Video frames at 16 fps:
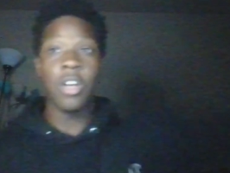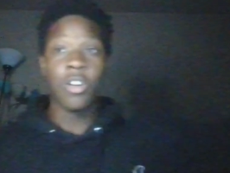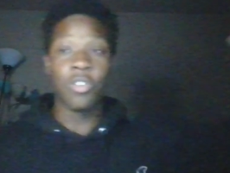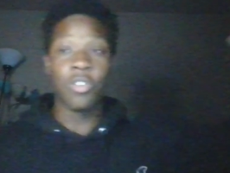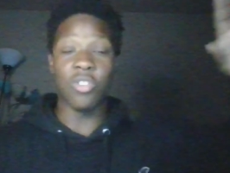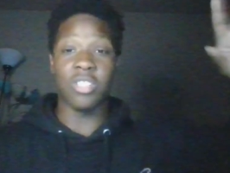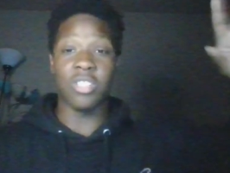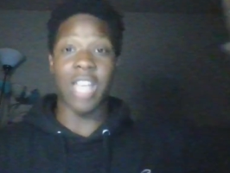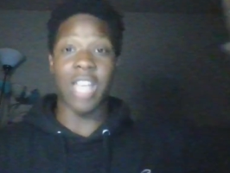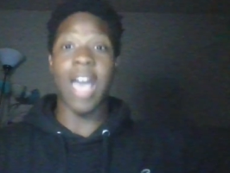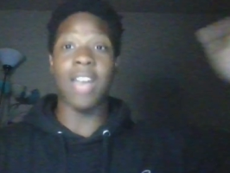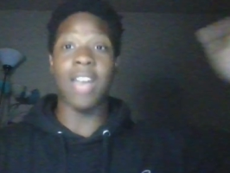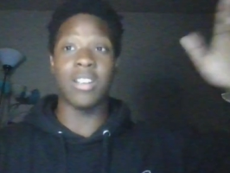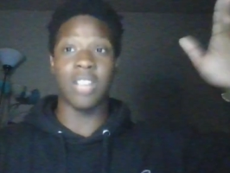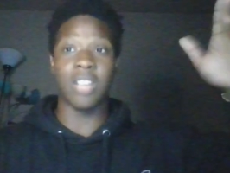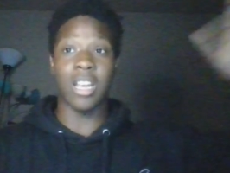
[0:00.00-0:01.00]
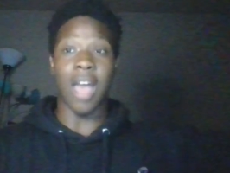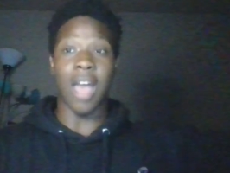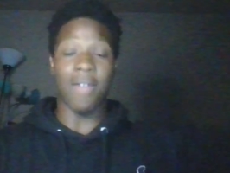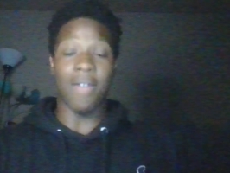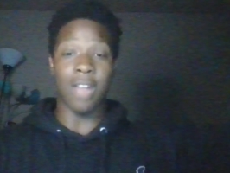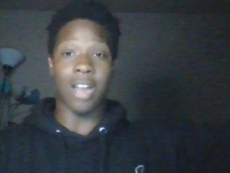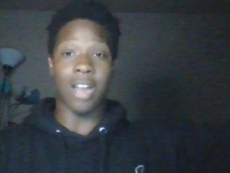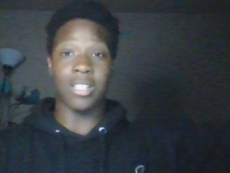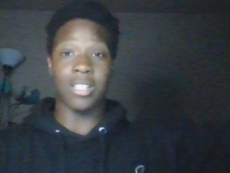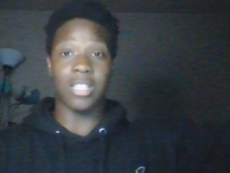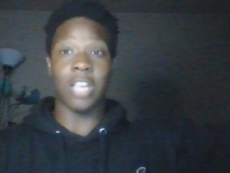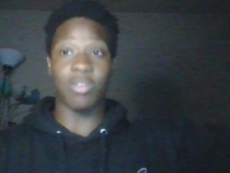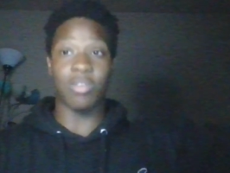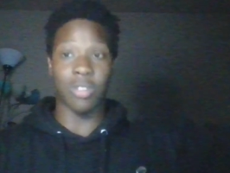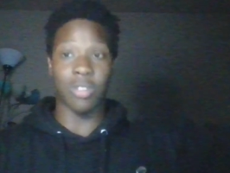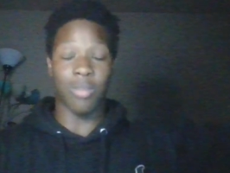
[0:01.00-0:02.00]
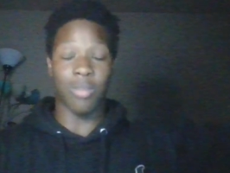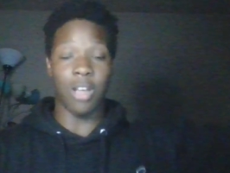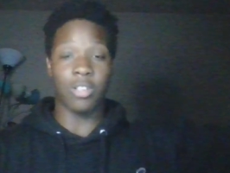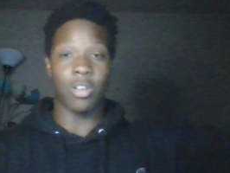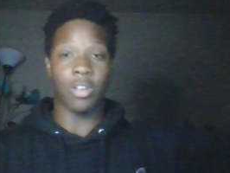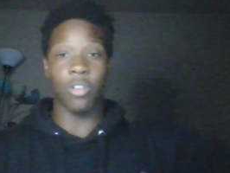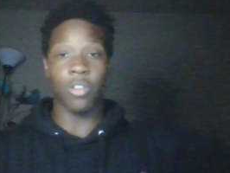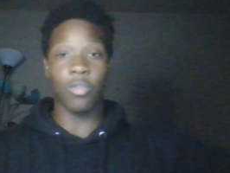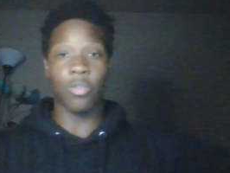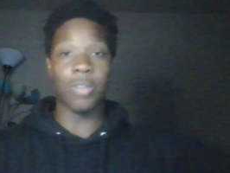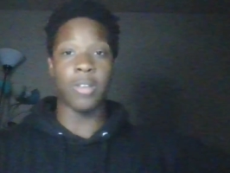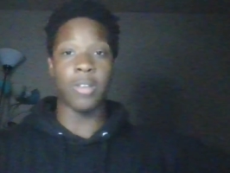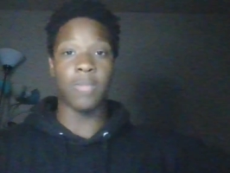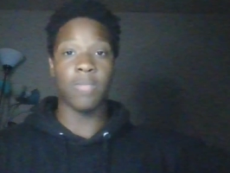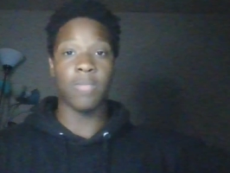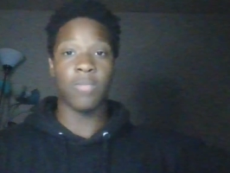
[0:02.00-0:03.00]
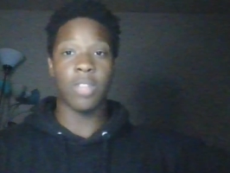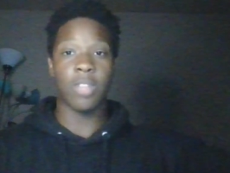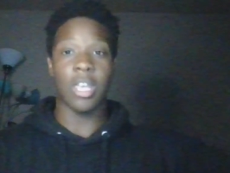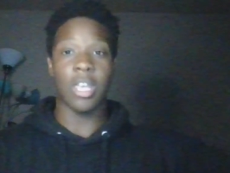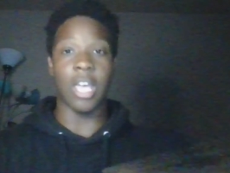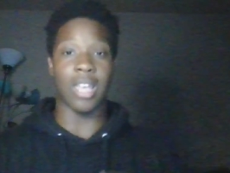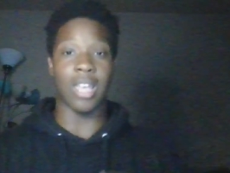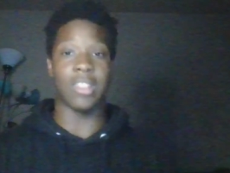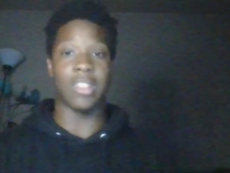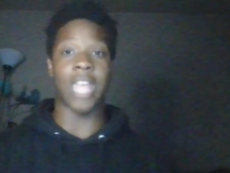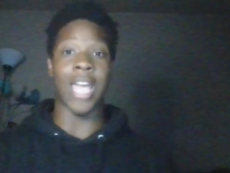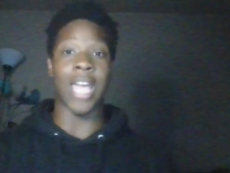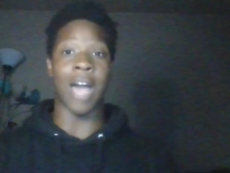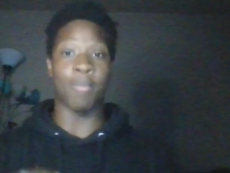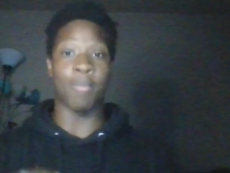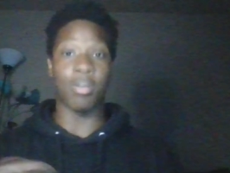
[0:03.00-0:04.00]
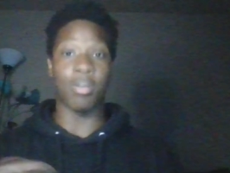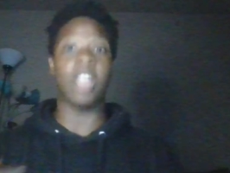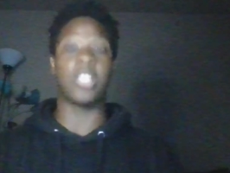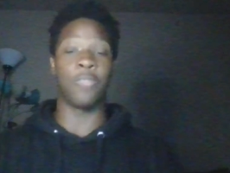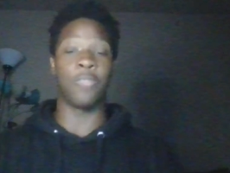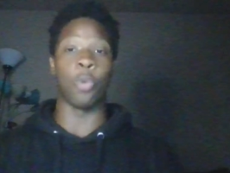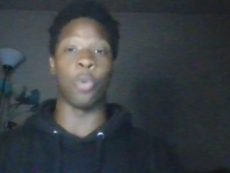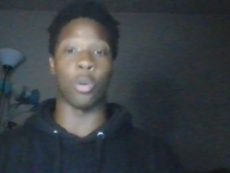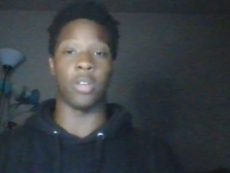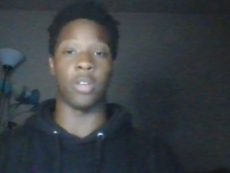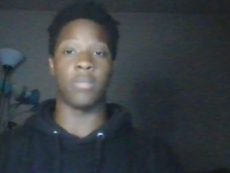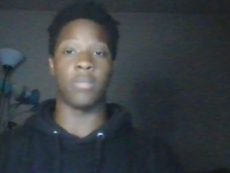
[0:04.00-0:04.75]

whose dad did have a lot of sex with a bunch of other women and they got praised for it.